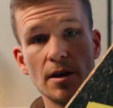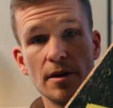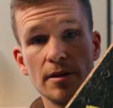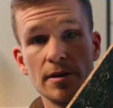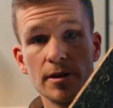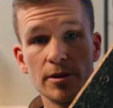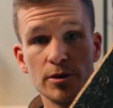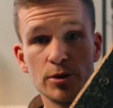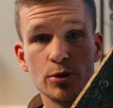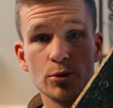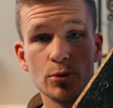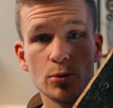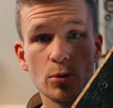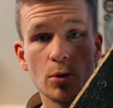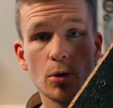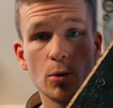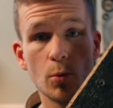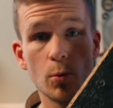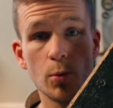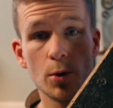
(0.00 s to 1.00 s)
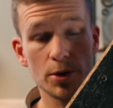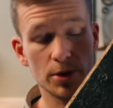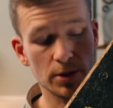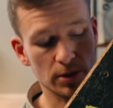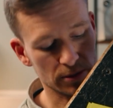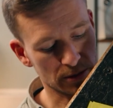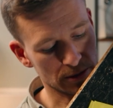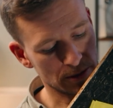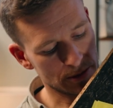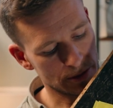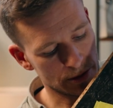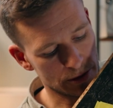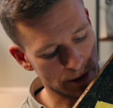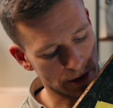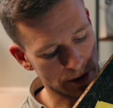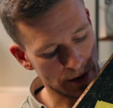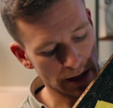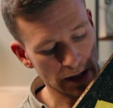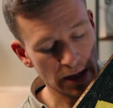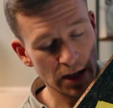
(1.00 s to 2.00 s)
the two-world
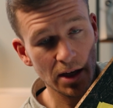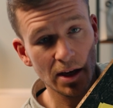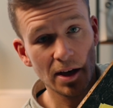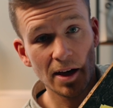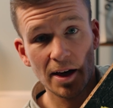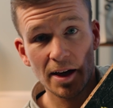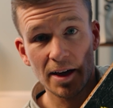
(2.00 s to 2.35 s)
journey.